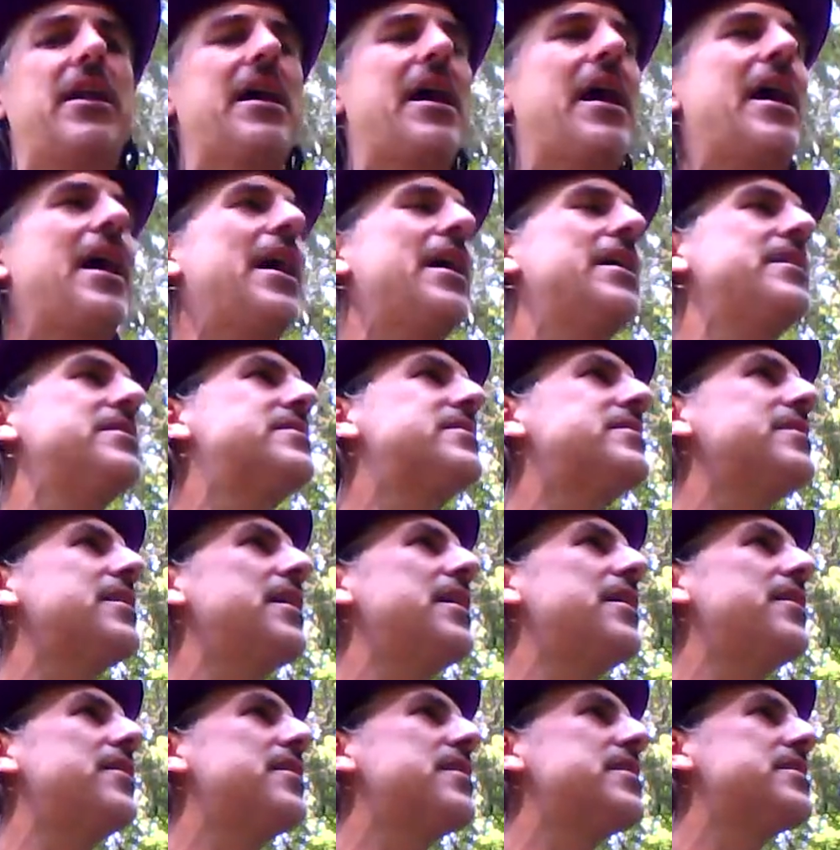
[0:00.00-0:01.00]
guys
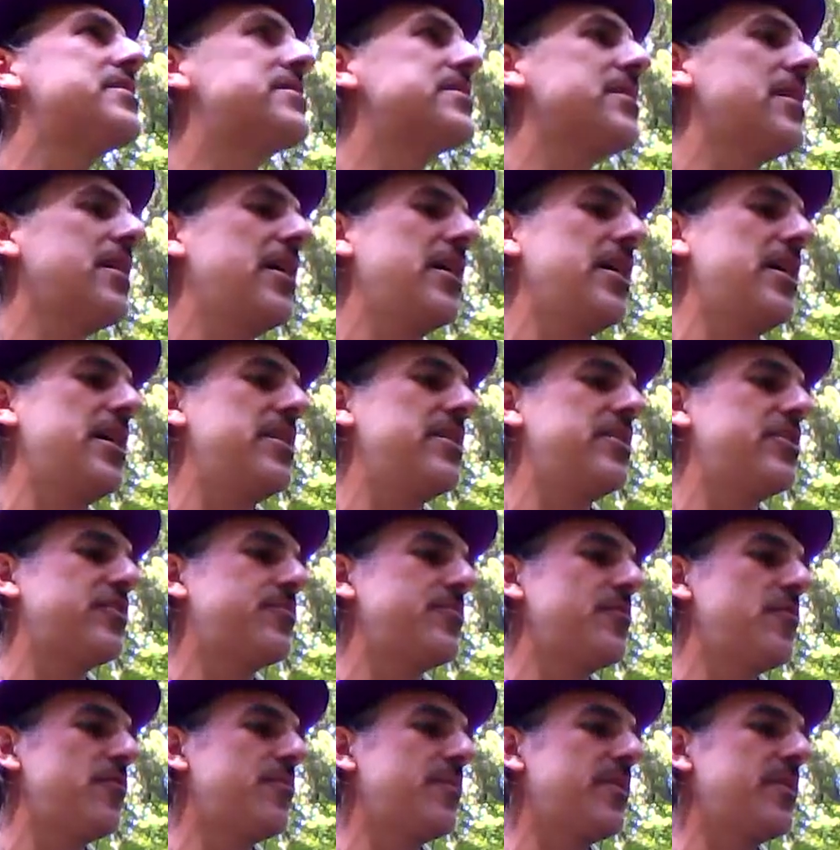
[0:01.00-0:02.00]
in this uh, in this
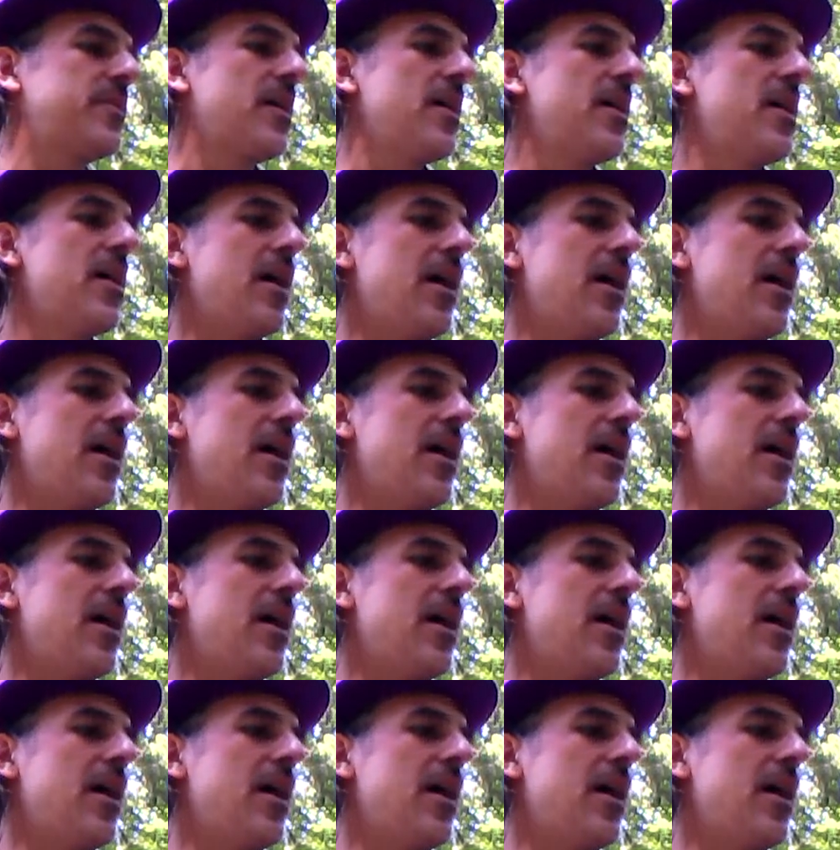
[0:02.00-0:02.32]
movement.